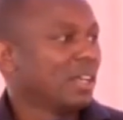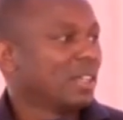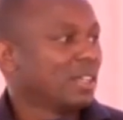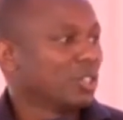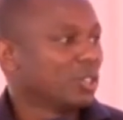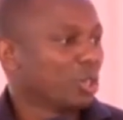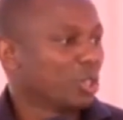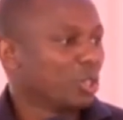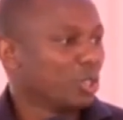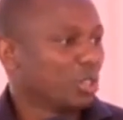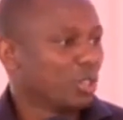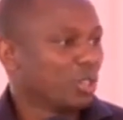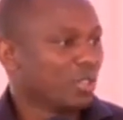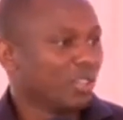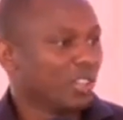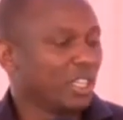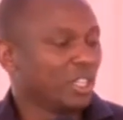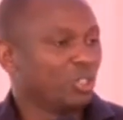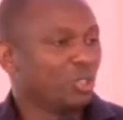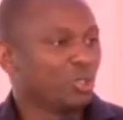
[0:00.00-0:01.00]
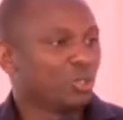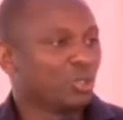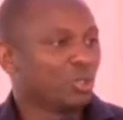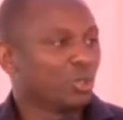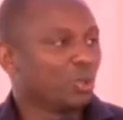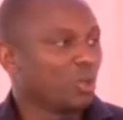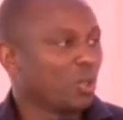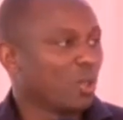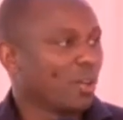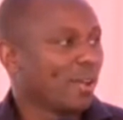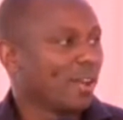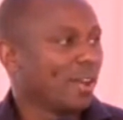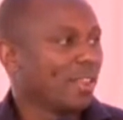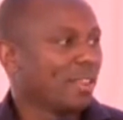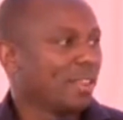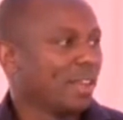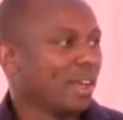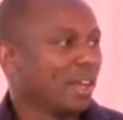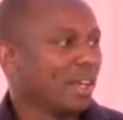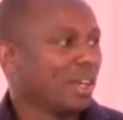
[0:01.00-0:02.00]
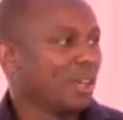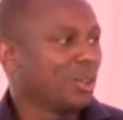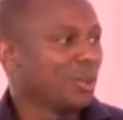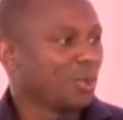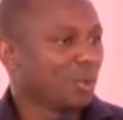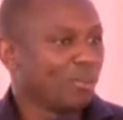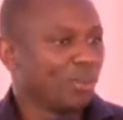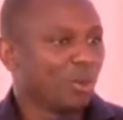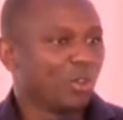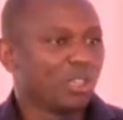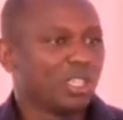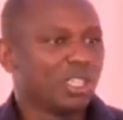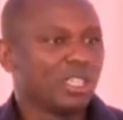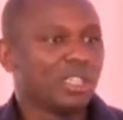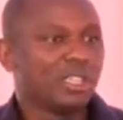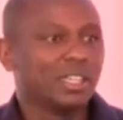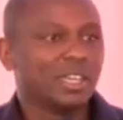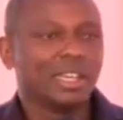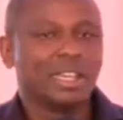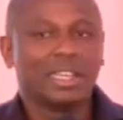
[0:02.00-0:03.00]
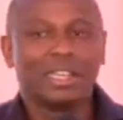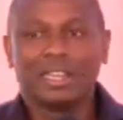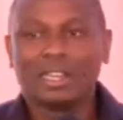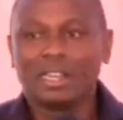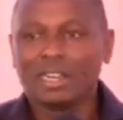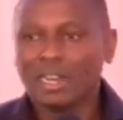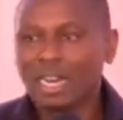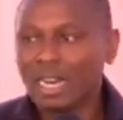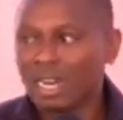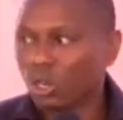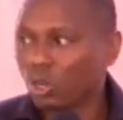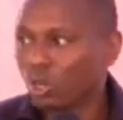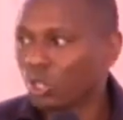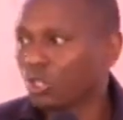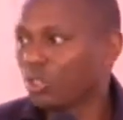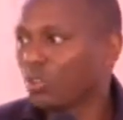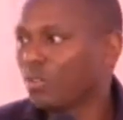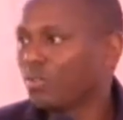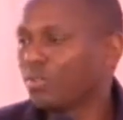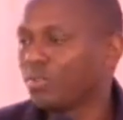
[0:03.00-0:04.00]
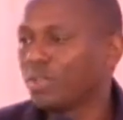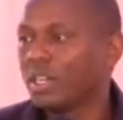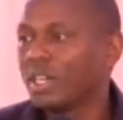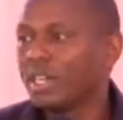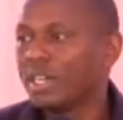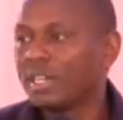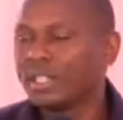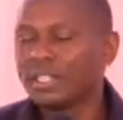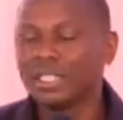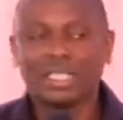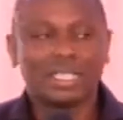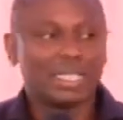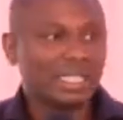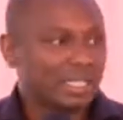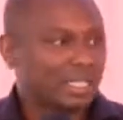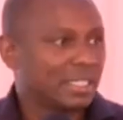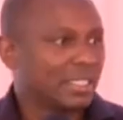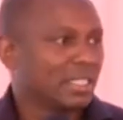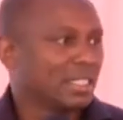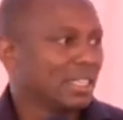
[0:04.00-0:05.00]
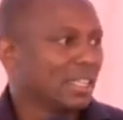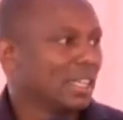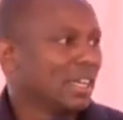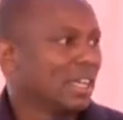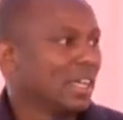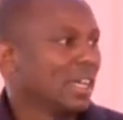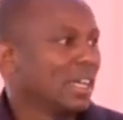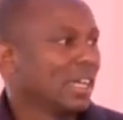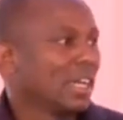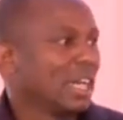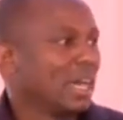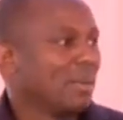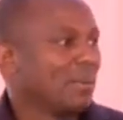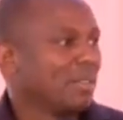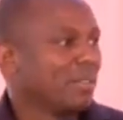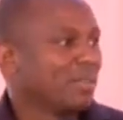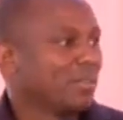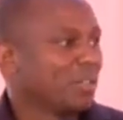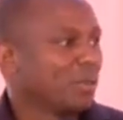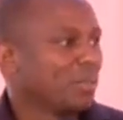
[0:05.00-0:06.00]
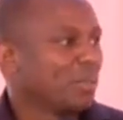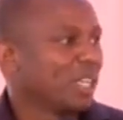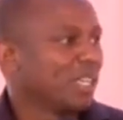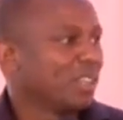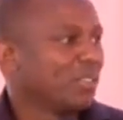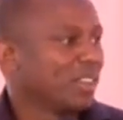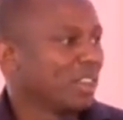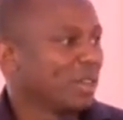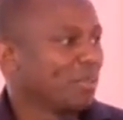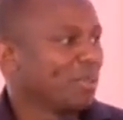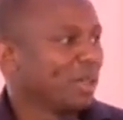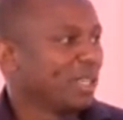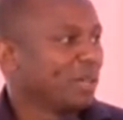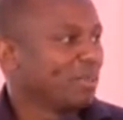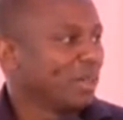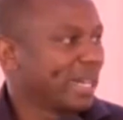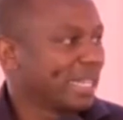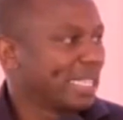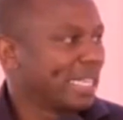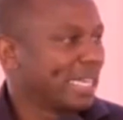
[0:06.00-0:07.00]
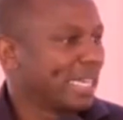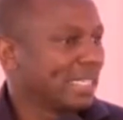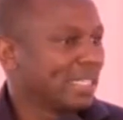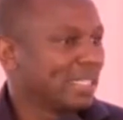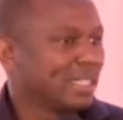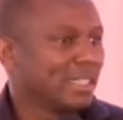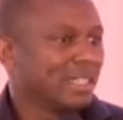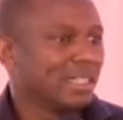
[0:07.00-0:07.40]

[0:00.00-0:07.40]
resolution of the issues to do the, the Eurobond and uh, a lot of uh, receipts coming from our development partners